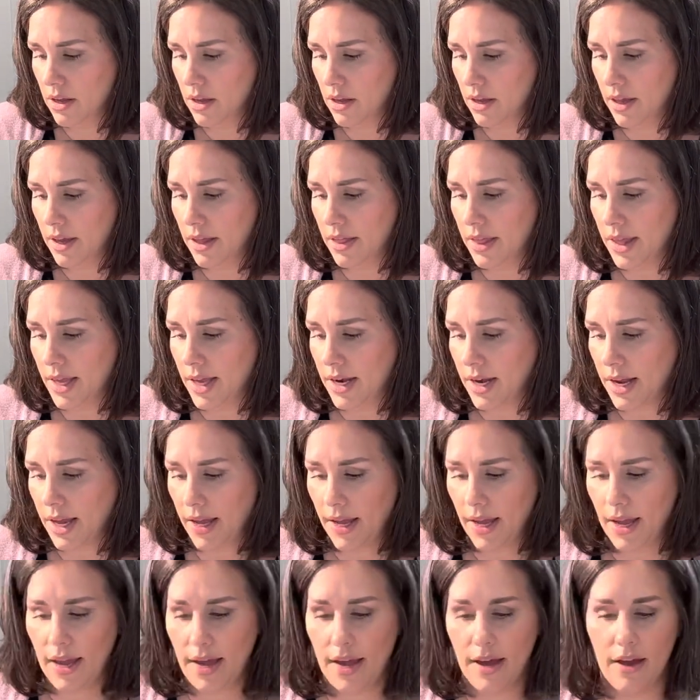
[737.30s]
and then I
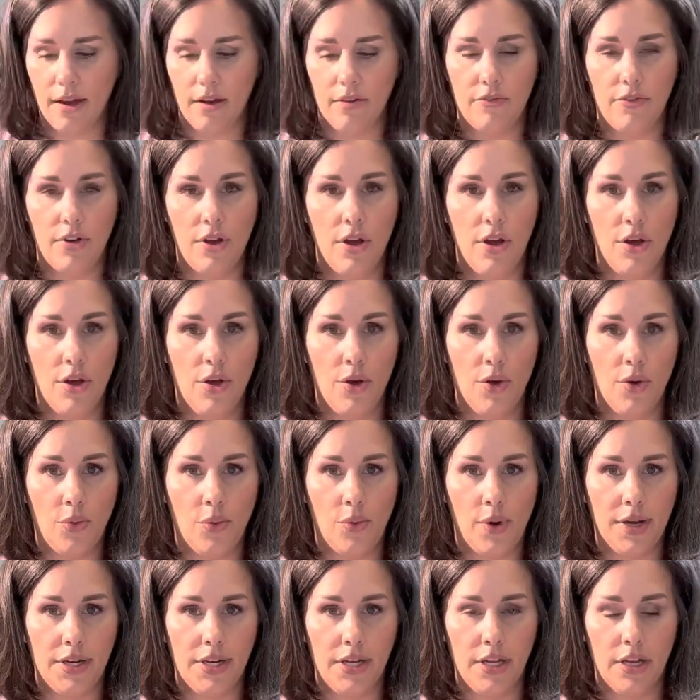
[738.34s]
have
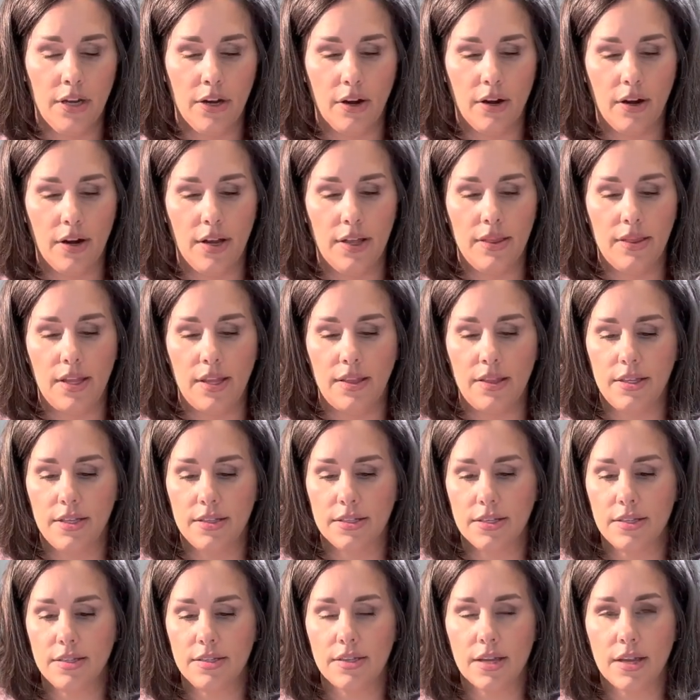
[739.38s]
one here, and then this is a